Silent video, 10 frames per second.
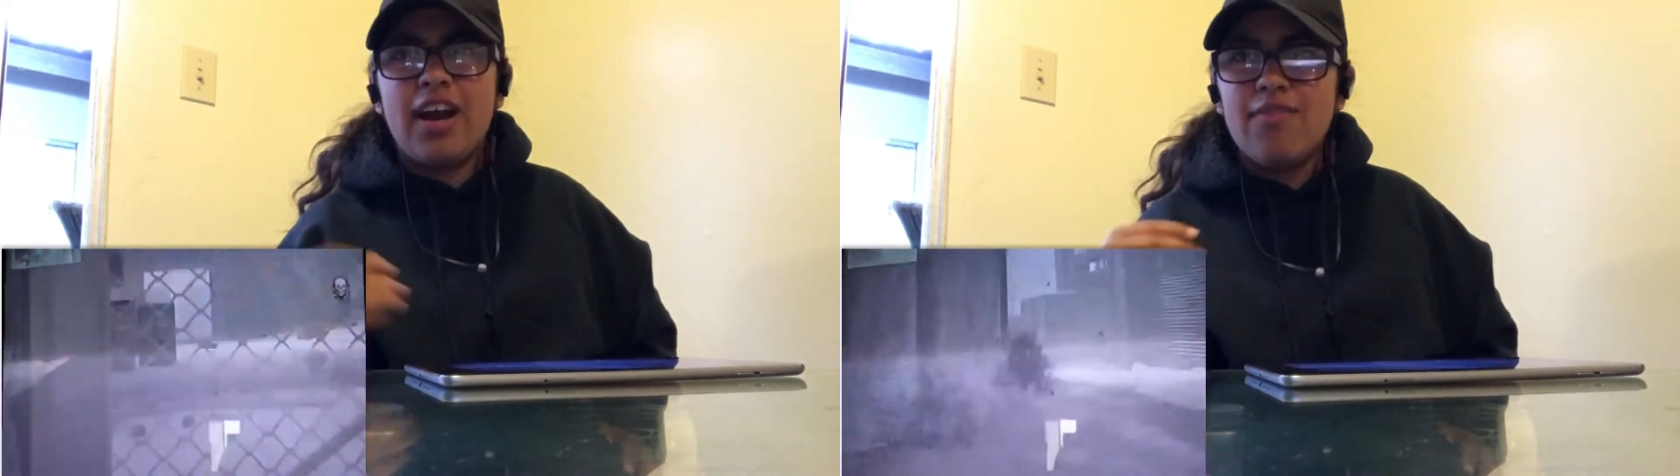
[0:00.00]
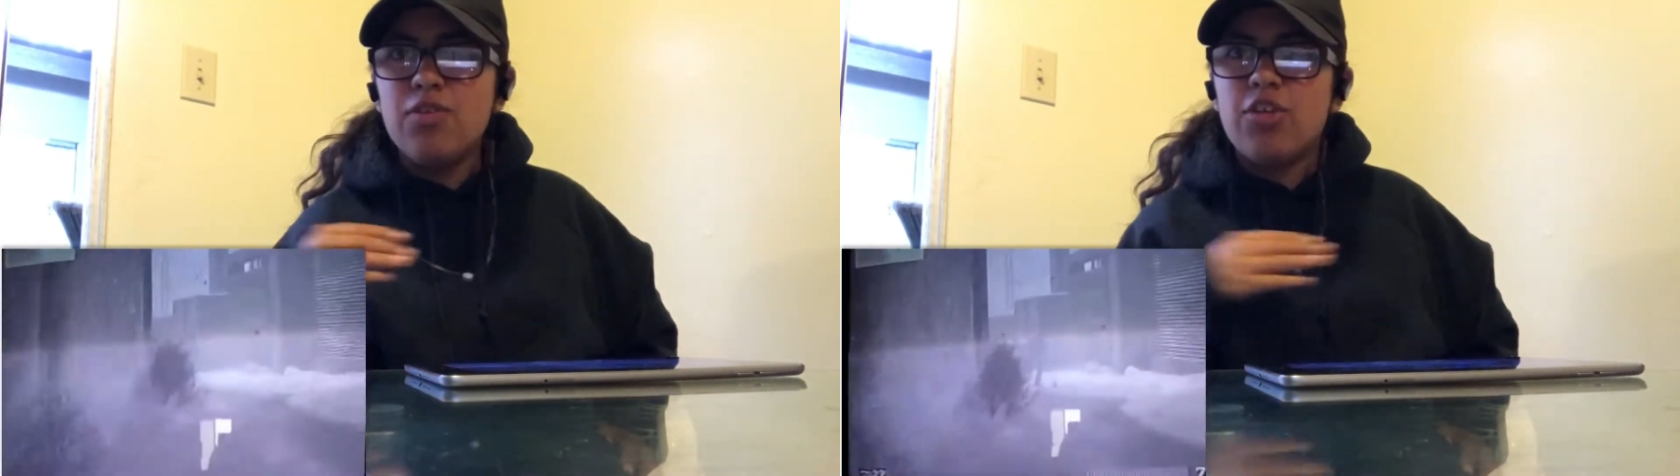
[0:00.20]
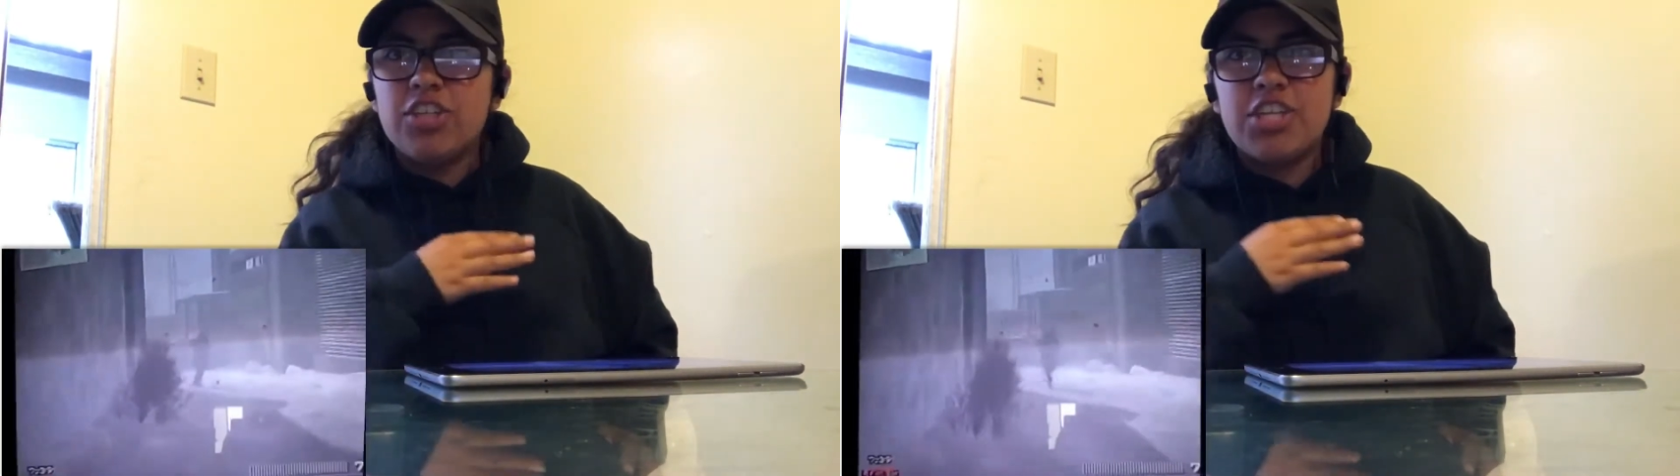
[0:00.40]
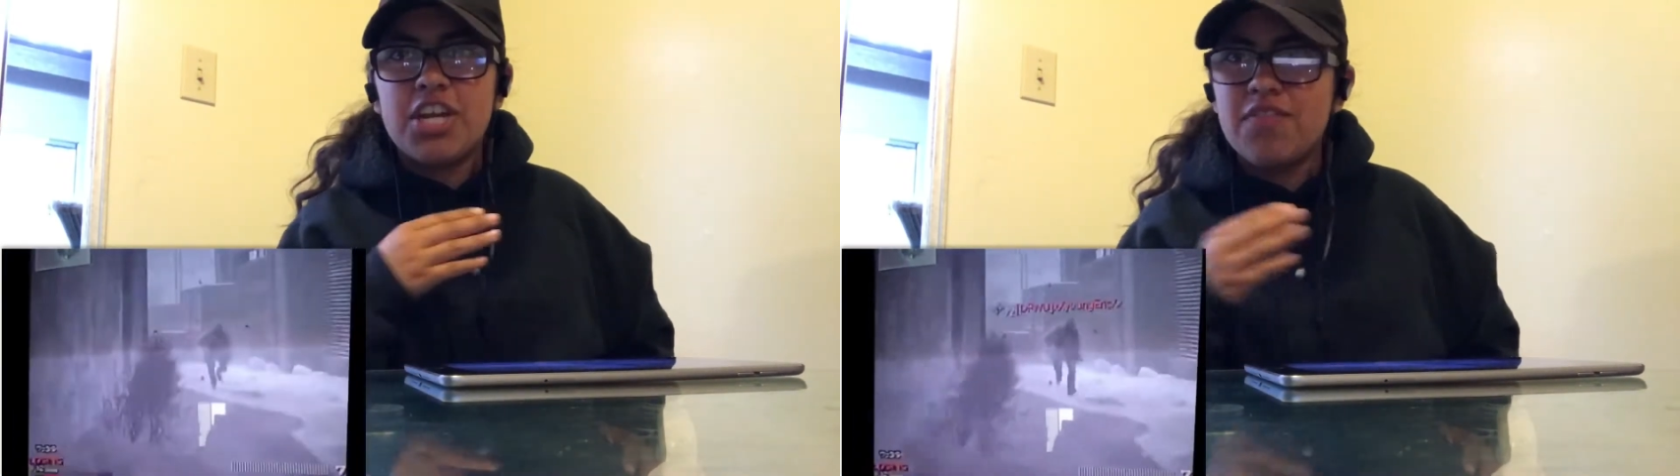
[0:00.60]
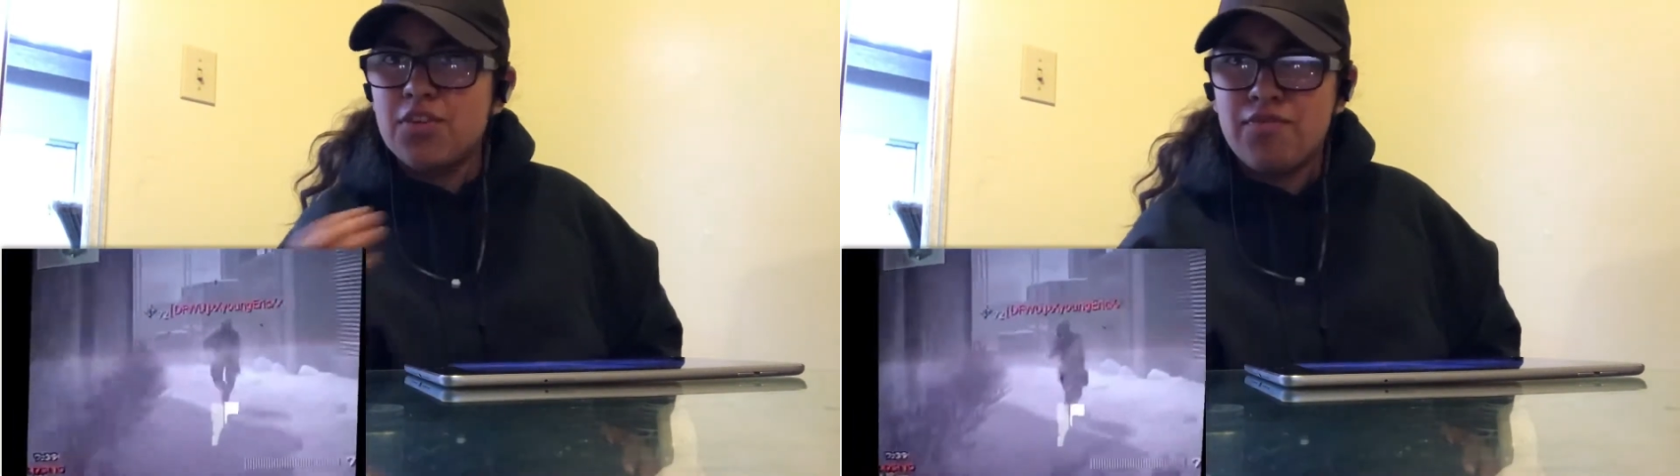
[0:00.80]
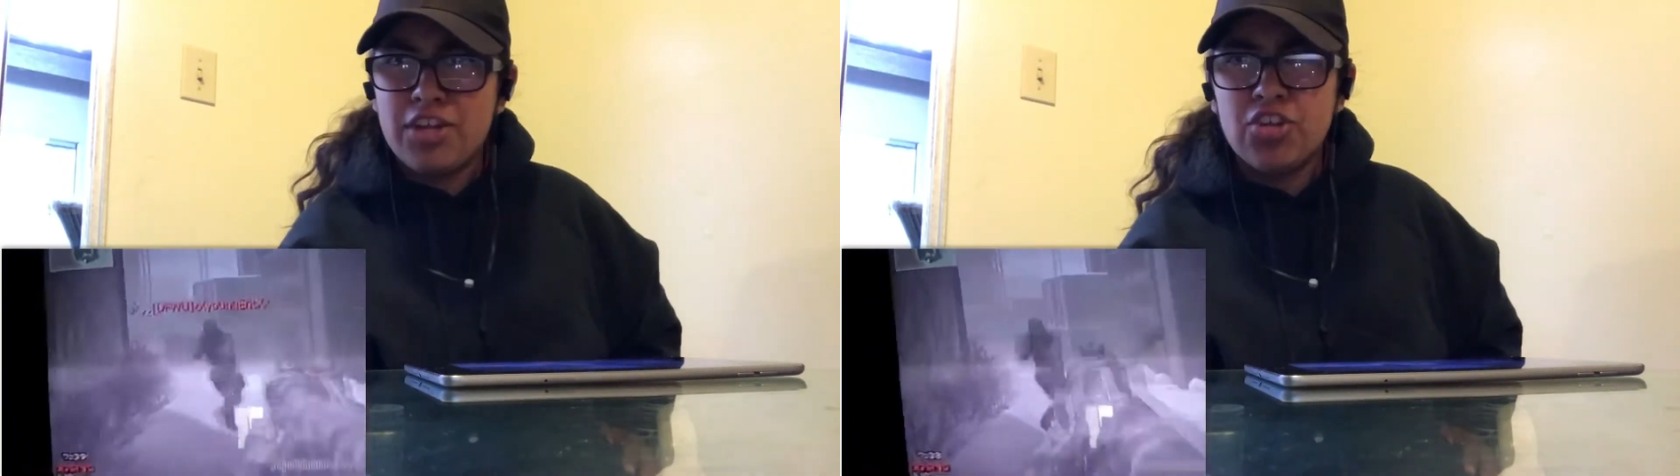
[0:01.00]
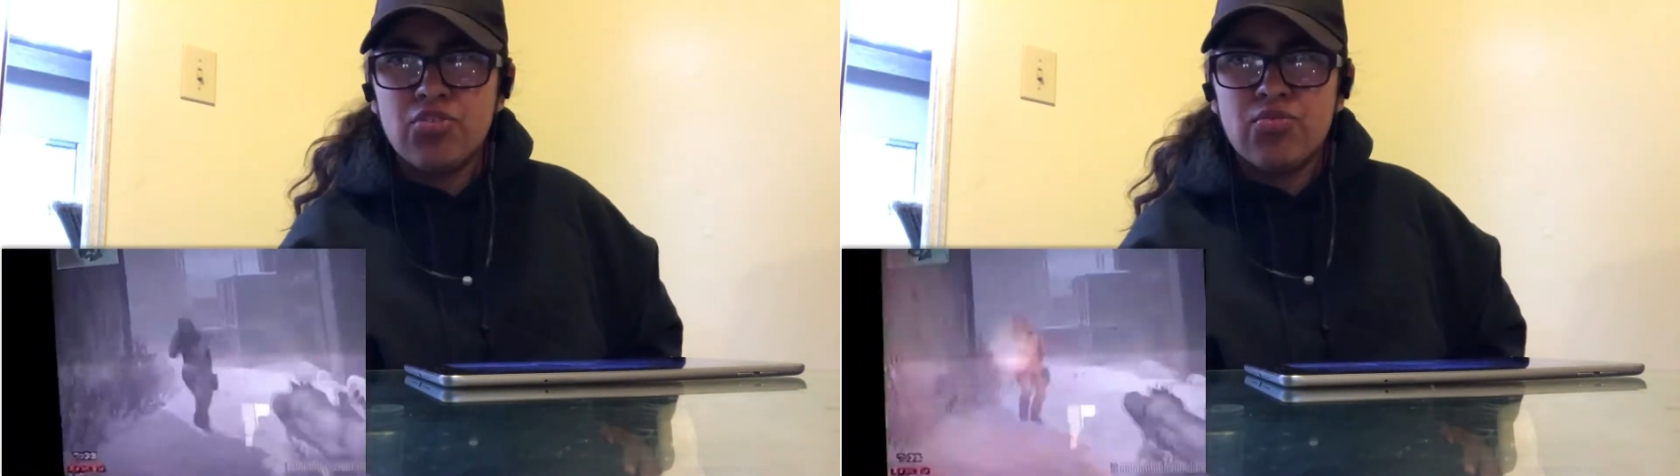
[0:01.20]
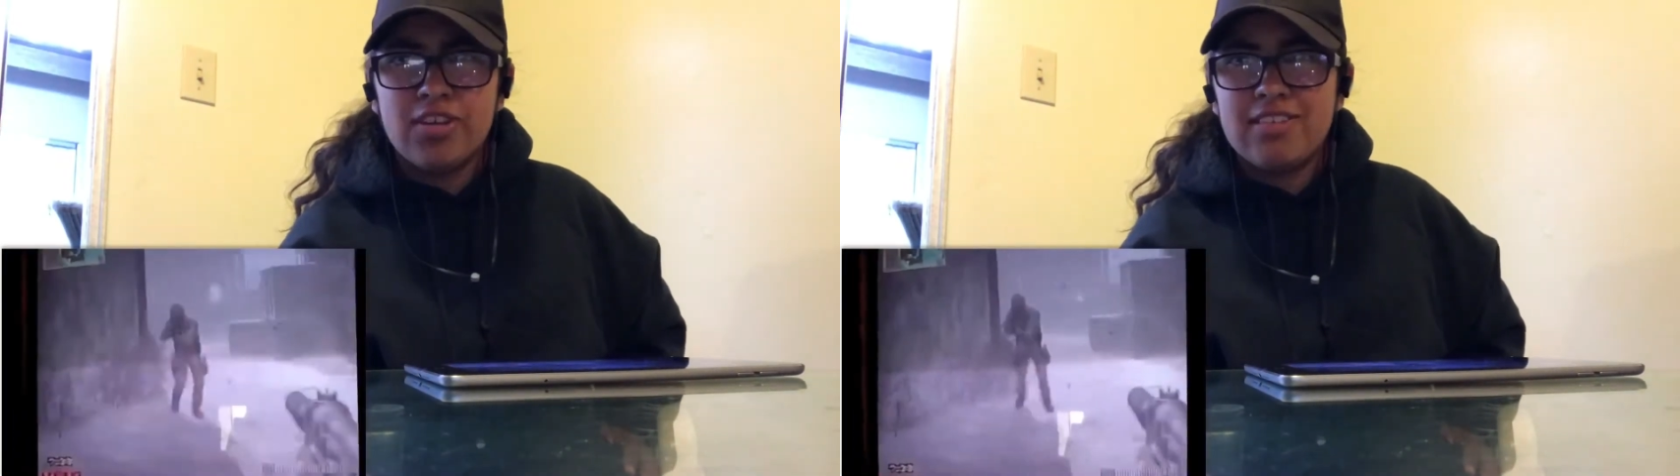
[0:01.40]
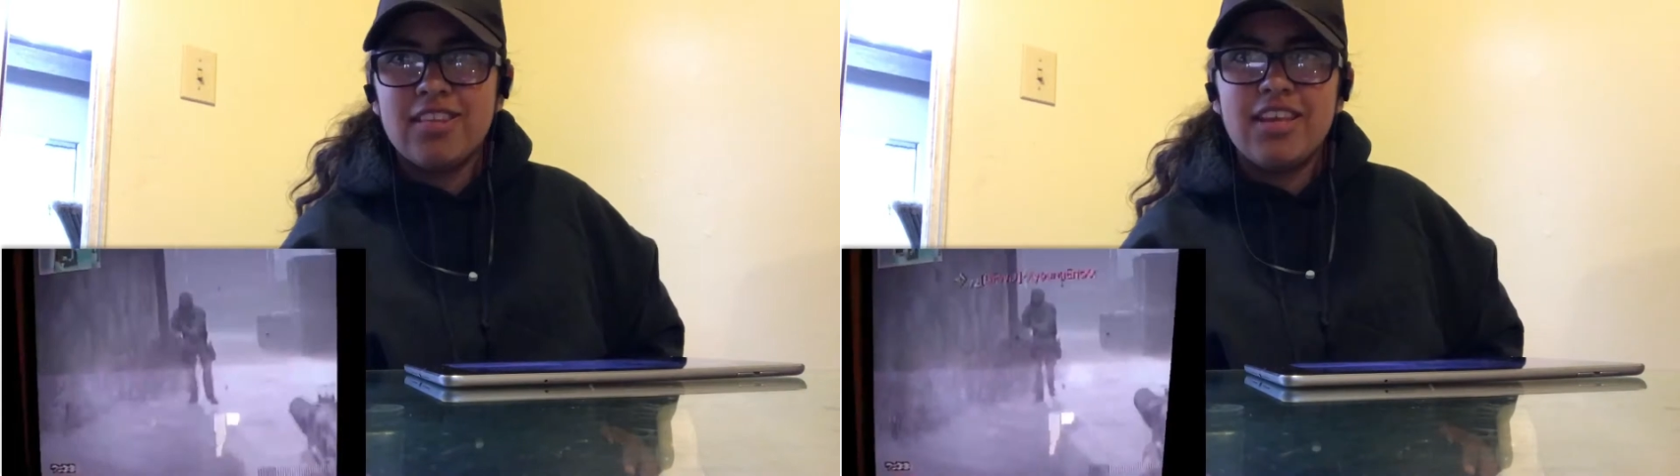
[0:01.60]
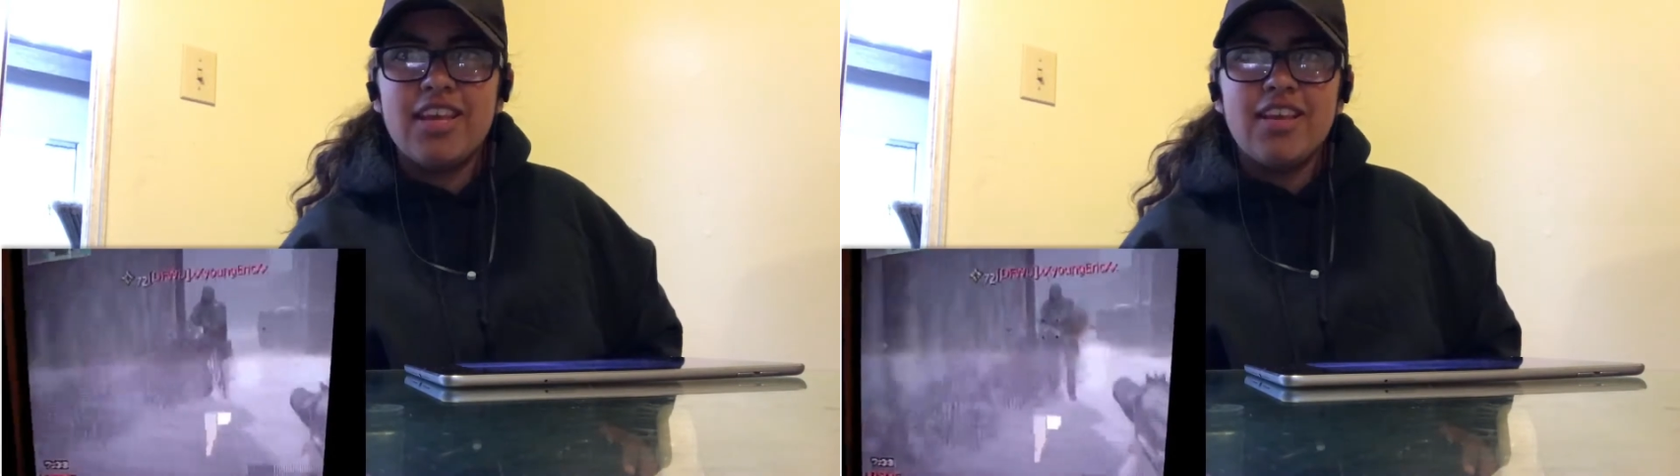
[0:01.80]
I haven't watched any of their videos
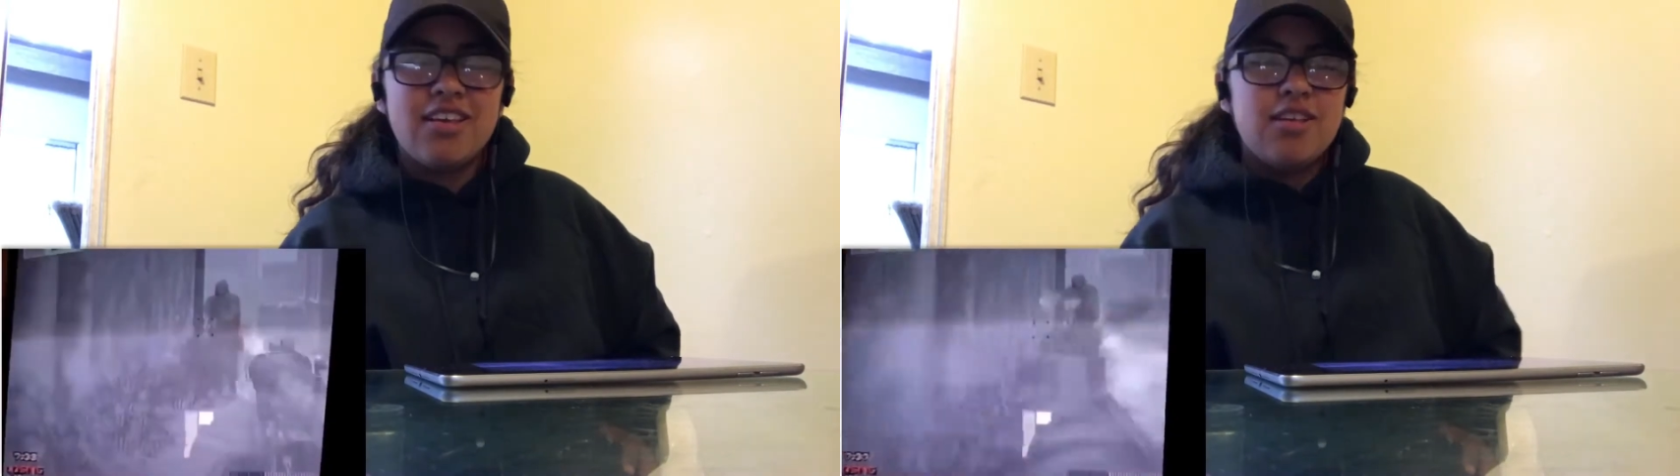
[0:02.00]
recently,